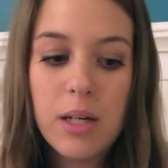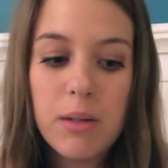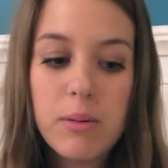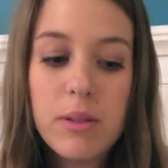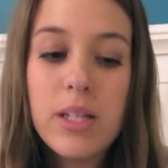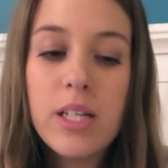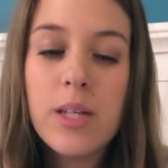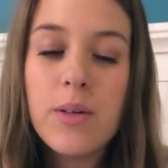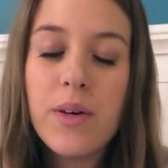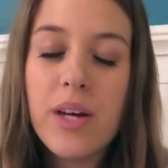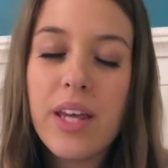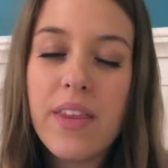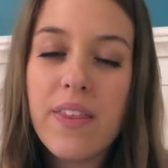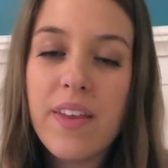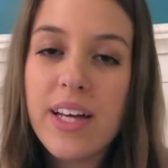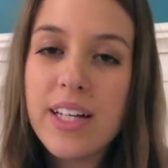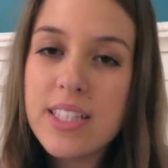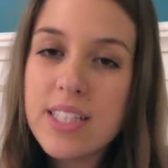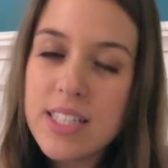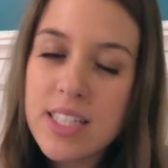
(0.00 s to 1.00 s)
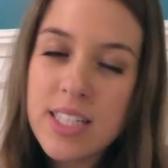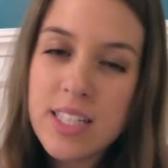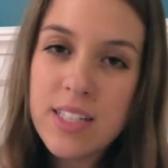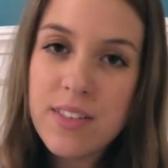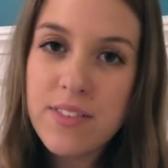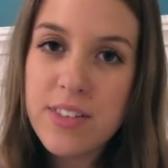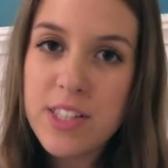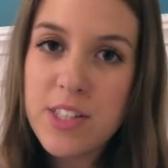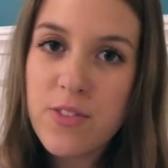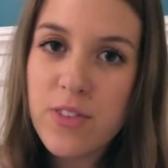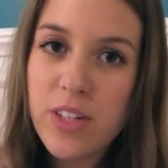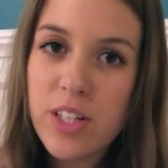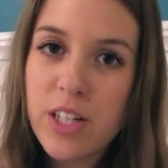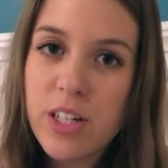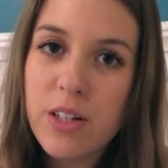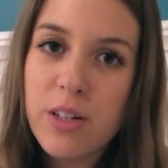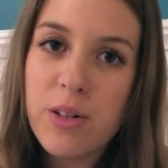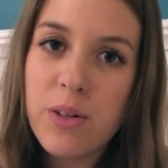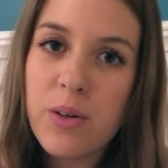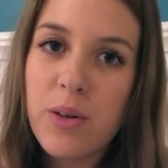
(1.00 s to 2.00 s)
But anyway, that's the end of this
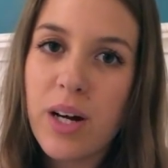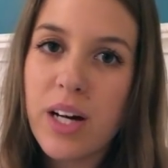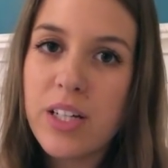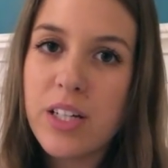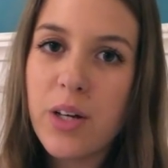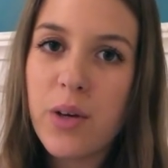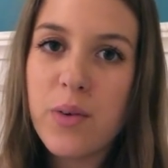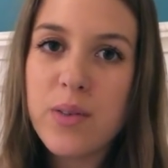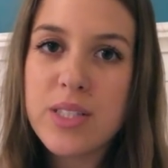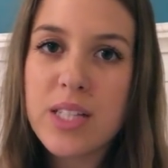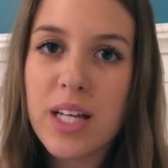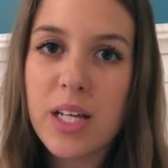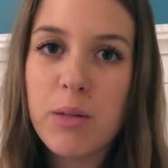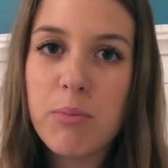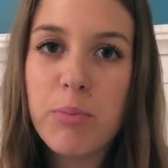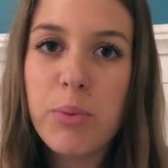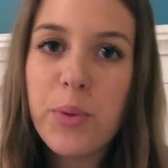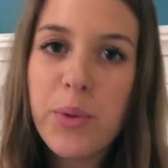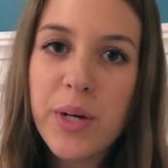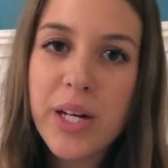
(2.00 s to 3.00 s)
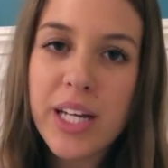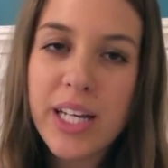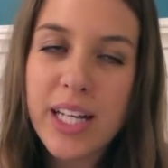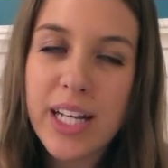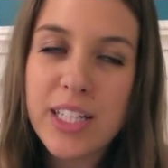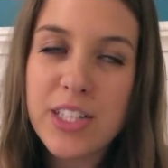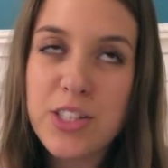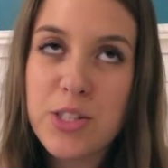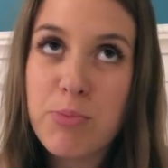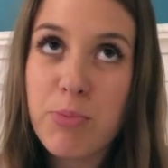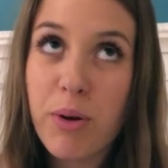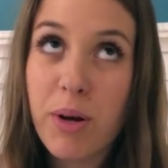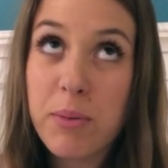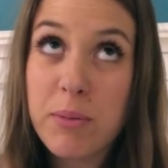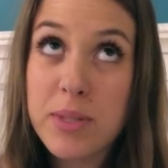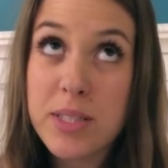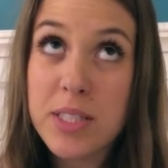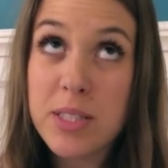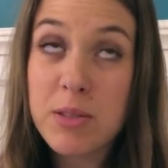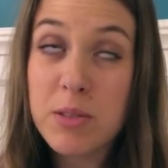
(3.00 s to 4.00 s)
video. I know it was kind of boring and I just
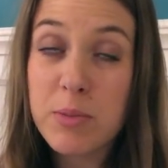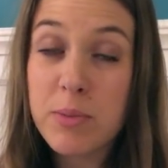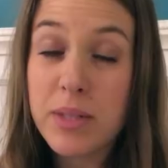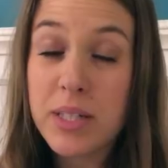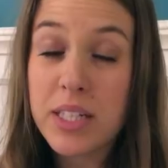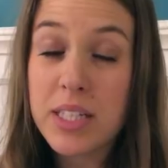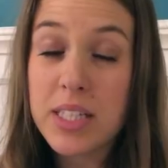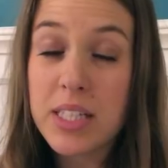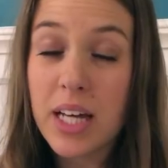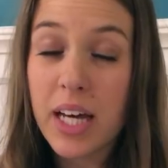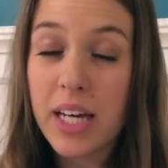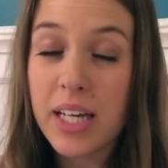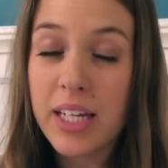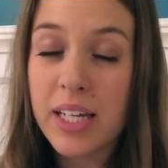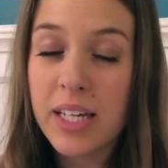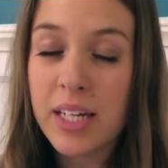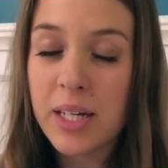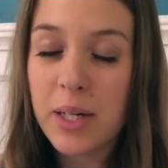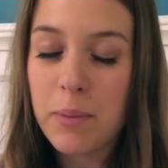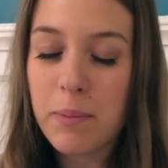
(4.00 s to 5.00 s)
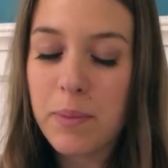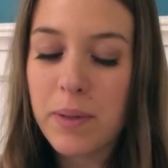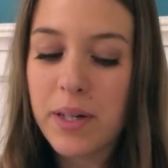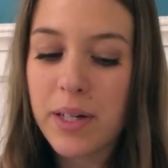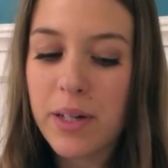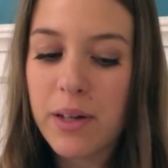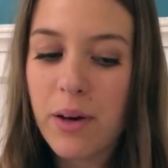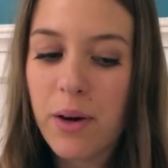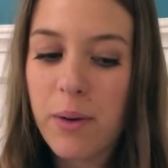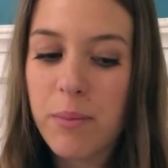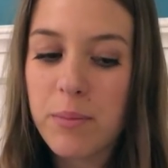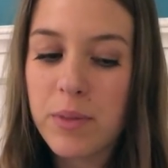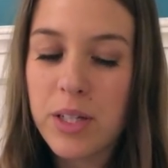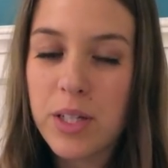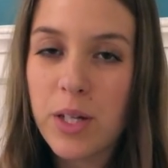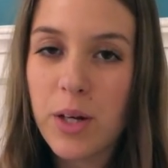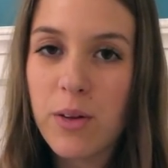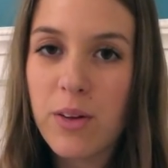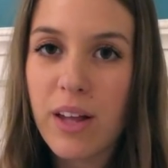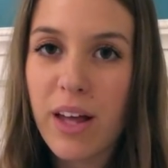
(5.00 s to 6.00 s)
promised it'd be exciting, but um,
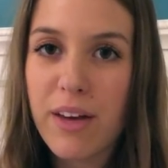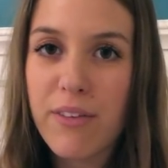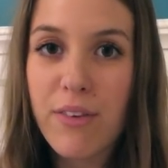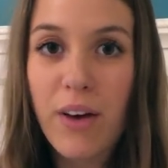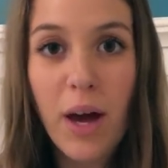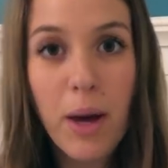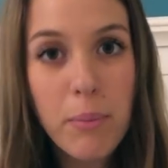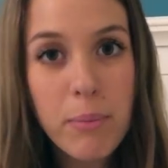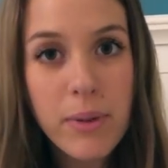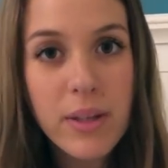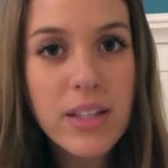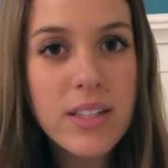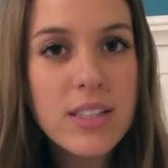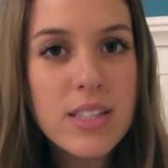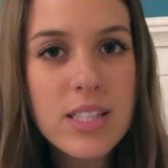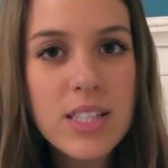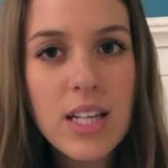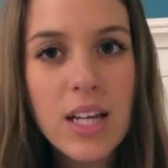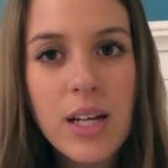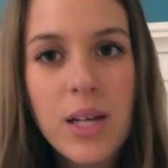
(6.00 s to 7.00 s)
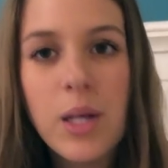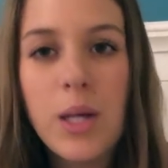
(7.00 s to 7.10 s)
you know, life happens.